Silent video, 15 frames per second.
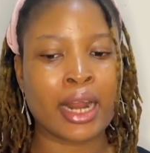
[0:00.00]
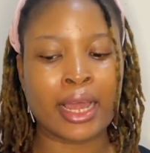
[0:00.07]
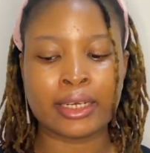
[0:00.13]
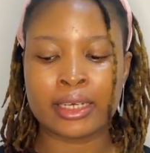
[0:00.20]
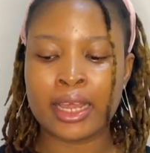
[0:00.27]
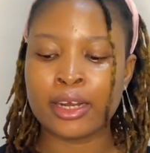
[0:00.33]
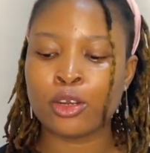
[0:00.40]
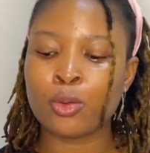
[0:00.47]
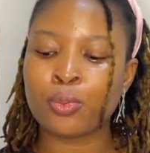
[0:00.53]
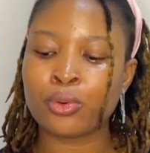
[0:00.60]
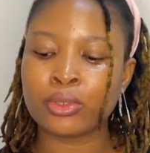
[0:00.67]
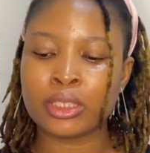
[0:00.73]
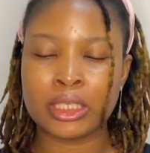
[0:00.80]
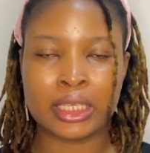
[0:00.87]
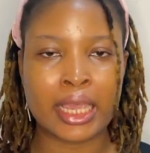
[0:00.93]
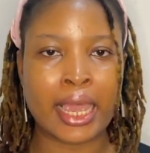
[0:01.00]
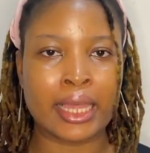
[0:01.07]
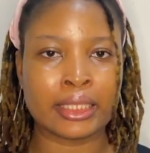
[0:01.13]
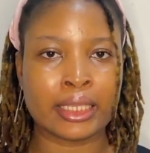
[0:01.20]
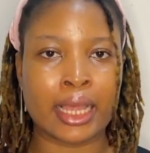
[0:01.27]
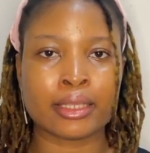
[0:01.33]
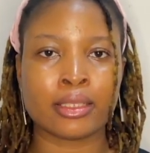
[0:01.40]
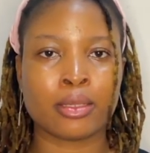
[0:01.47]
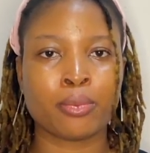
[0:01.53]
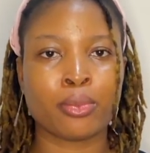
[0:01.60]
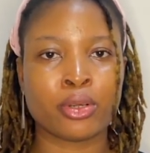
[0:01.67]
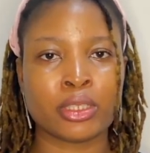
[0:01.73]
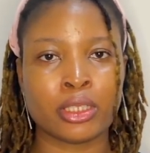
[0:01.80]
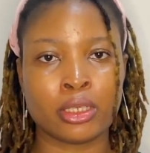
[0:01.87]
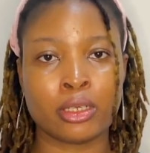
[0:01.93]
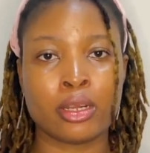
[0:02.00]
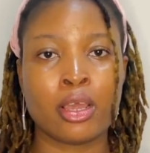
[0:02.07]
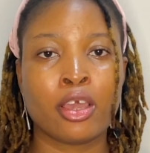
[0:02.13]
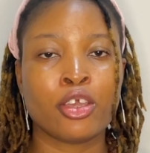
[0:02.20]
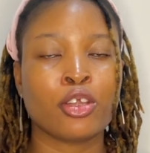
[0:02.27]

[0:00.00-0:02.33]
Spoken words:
And then you put yes as the button.